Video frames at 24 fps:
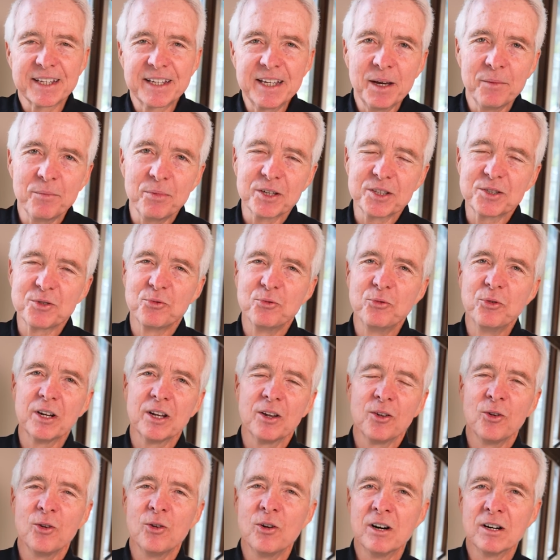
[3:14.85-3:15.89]
Kempis,
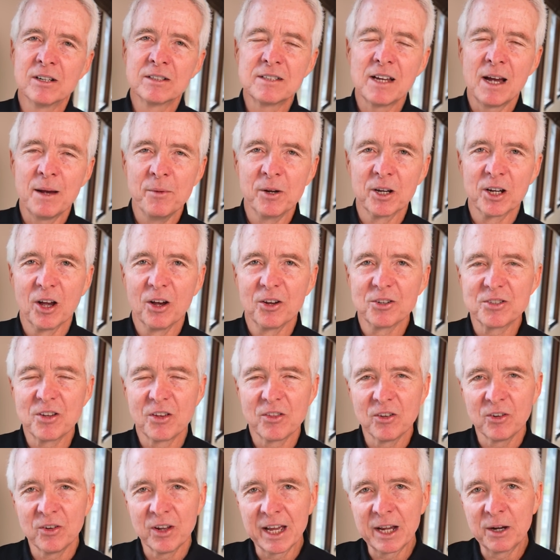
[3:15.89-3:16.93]
written a long time ago, so
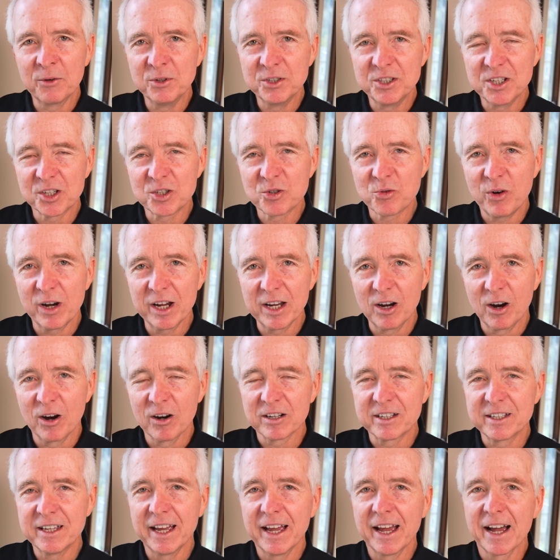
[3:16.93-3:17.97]
the language is quite
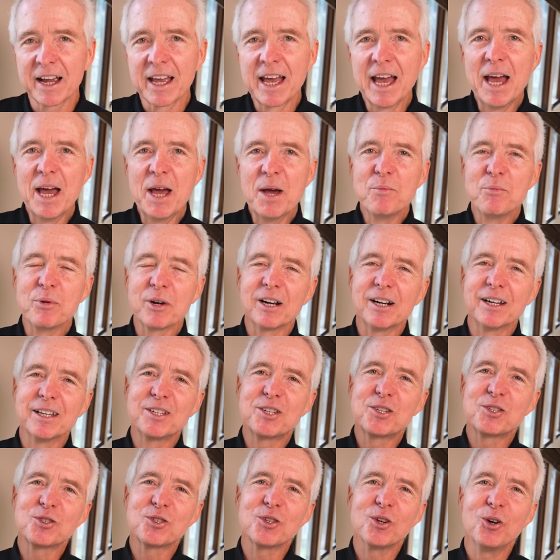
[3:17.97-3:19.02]
archaic, but it
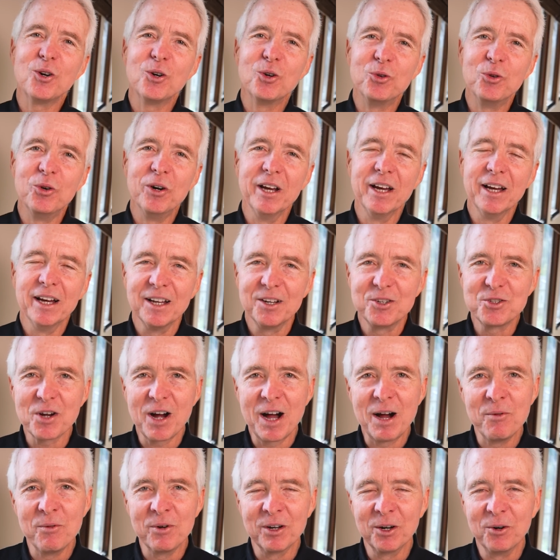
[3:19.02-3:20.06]
is so rich,
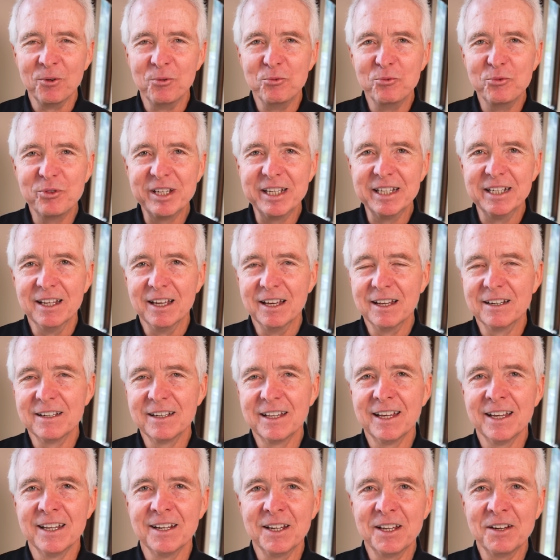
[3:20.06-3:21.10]
I want to read it
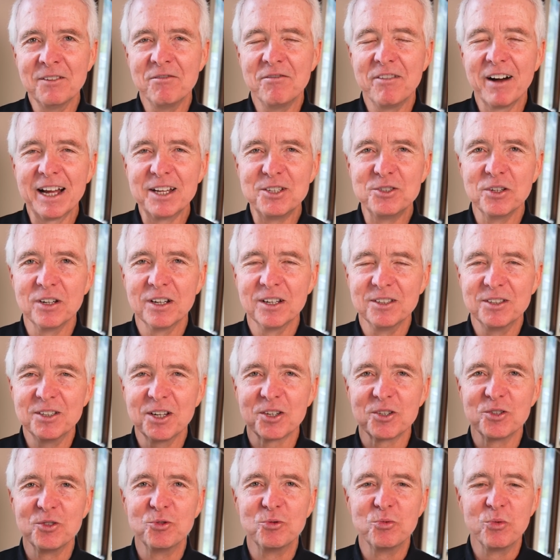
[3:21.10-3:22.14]
and invite you to
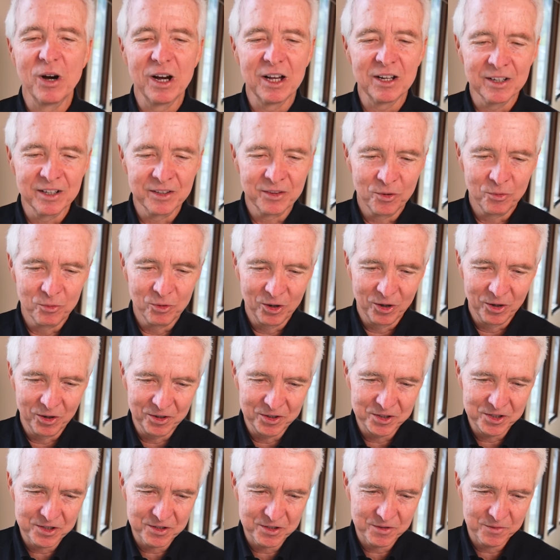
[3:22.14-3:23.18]
just dwell in the
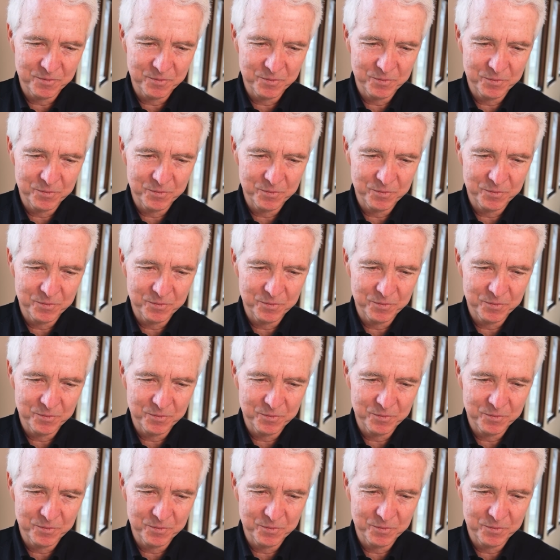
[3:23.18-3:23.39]
words.